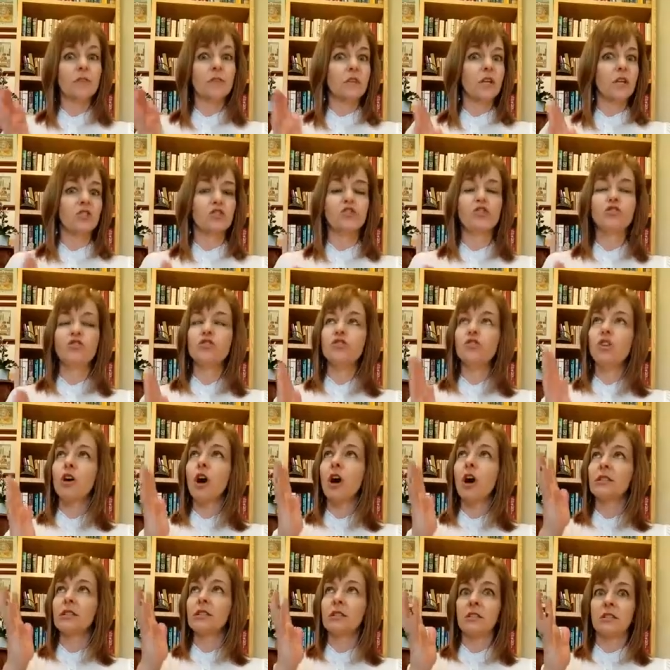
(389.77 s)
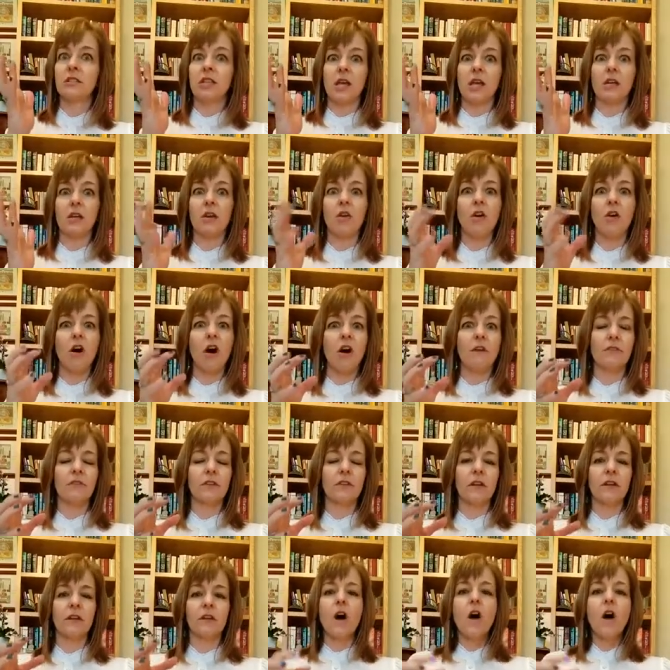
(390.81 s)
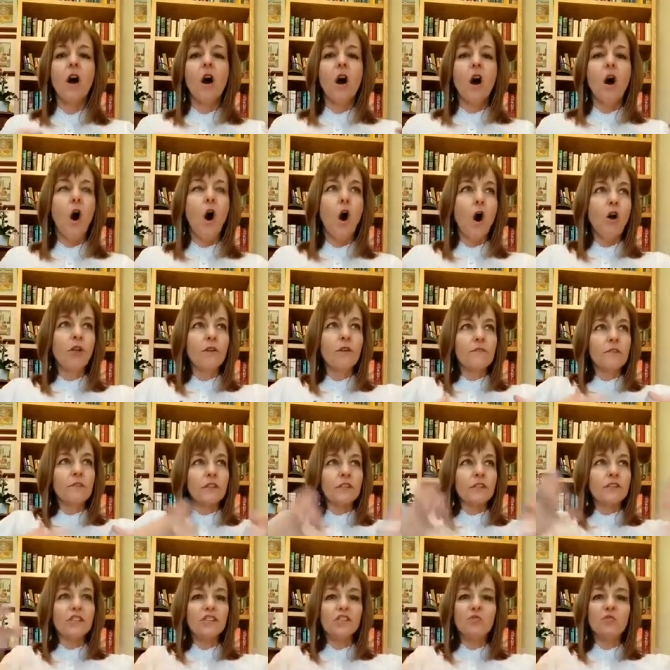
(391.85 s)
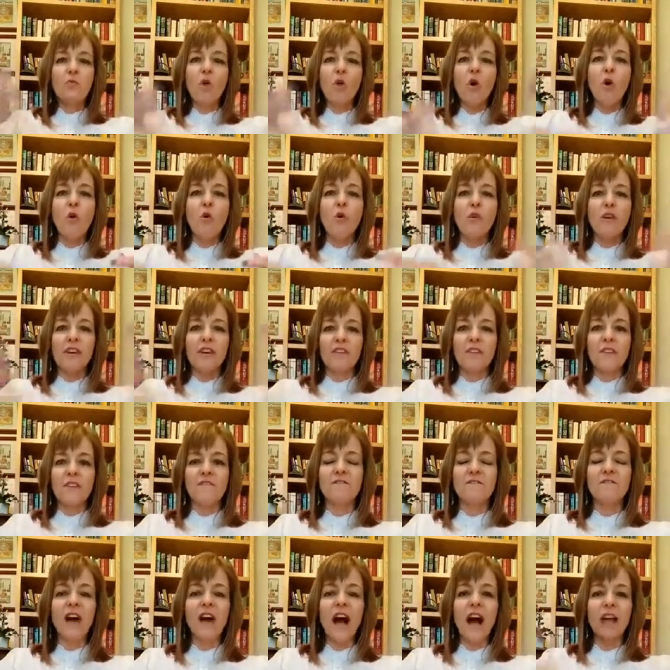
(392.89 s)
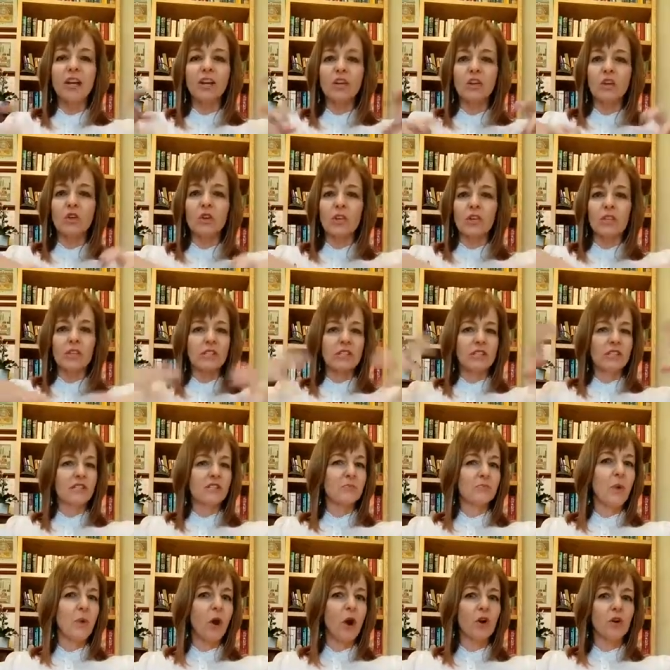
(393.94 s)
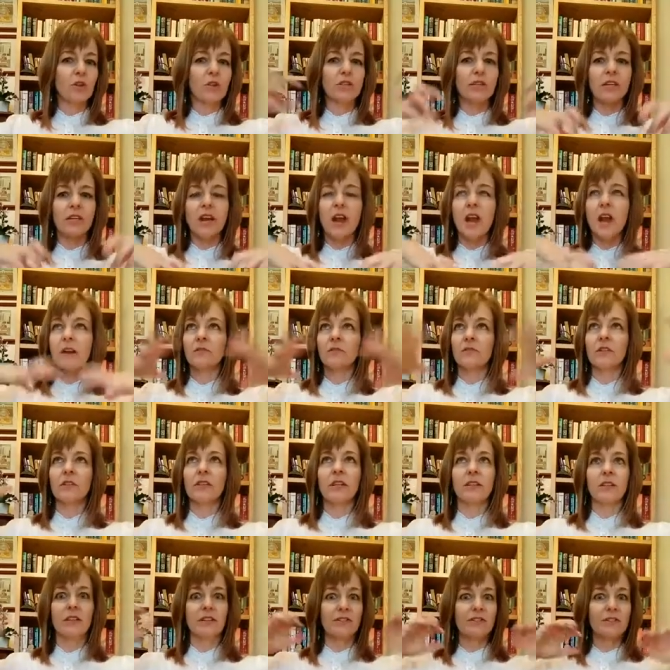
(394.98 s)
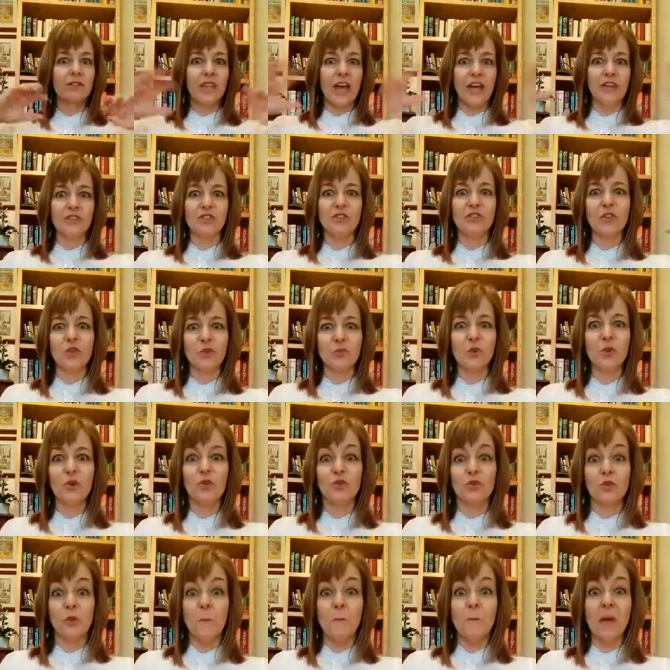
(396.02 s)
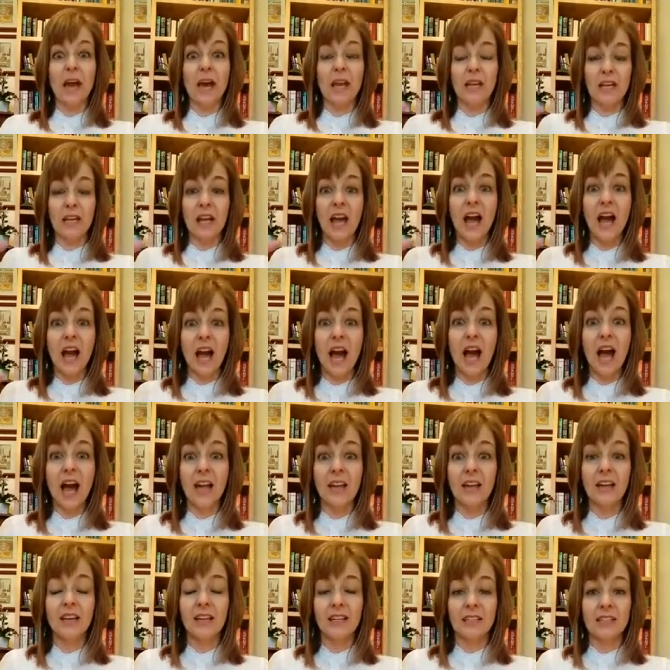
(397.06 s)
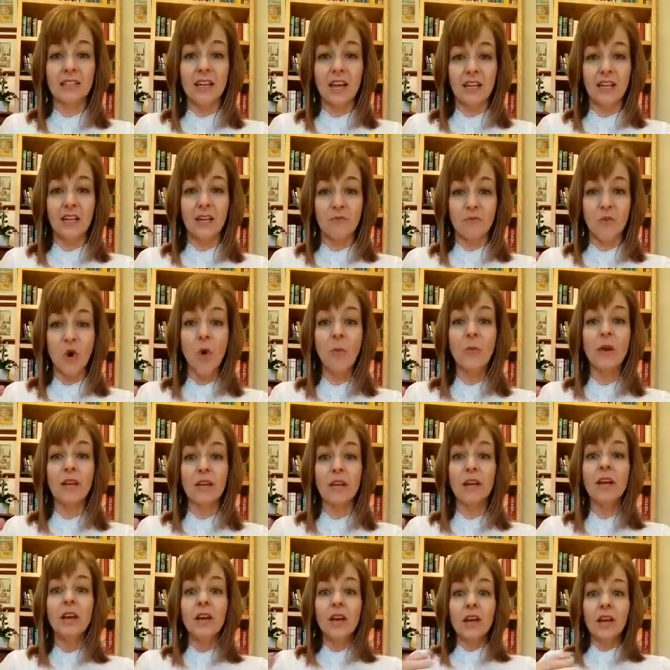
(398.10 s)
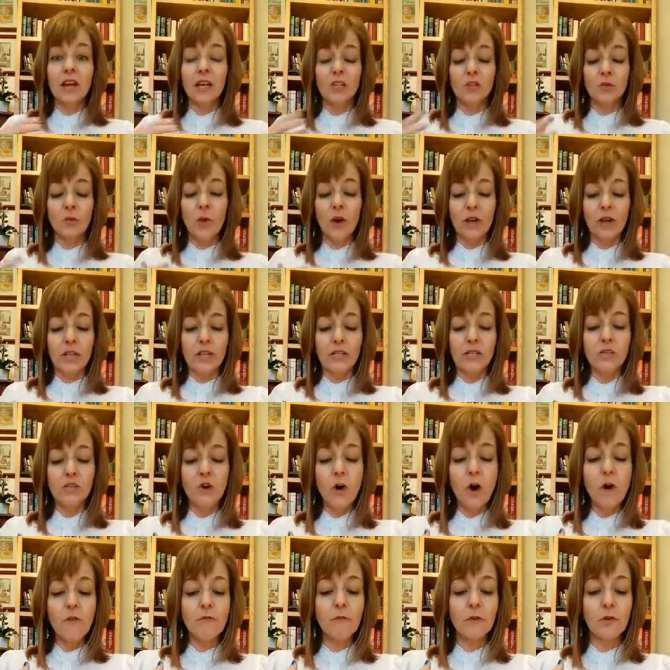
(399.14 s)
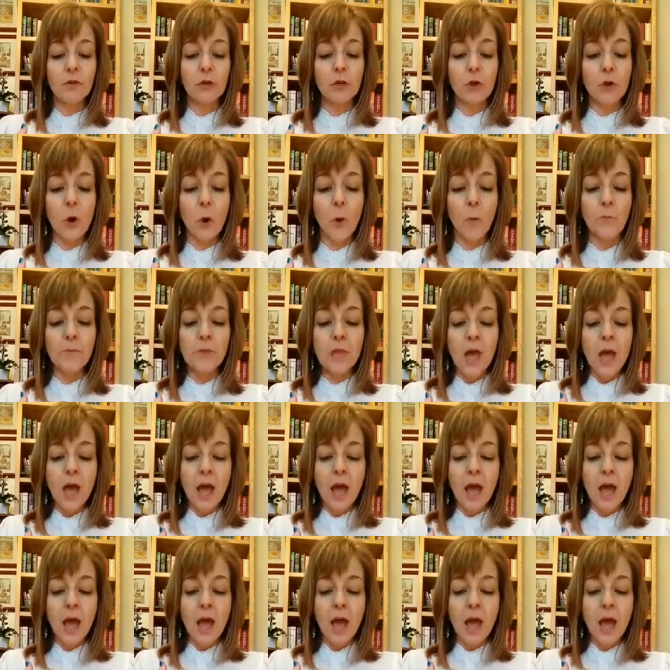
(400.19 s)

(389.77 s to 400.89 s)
It was like just taking off, and like all of the smoke and the fire and the sparks and everything, like that super dramatic, high, exciting moment is what I saw for you.